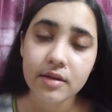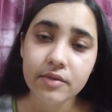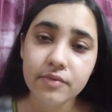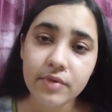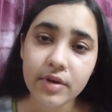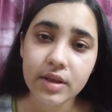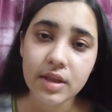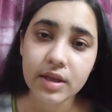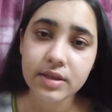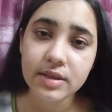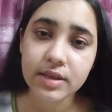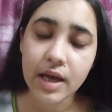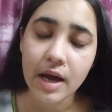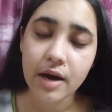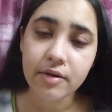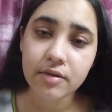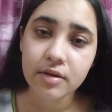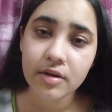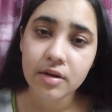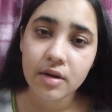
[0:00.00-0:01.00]
with
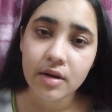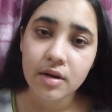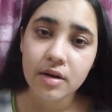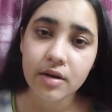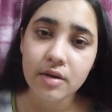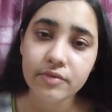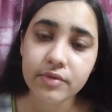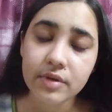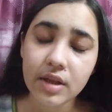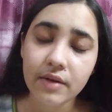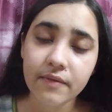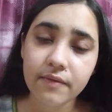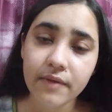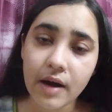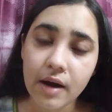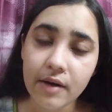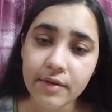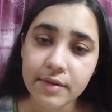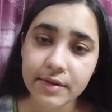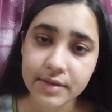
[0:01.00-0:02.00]
the
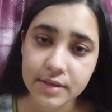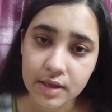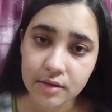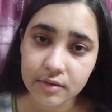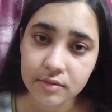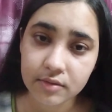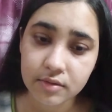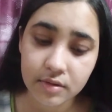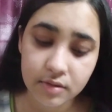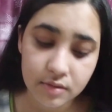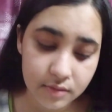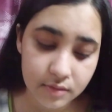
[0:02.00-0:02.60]
vowel sound.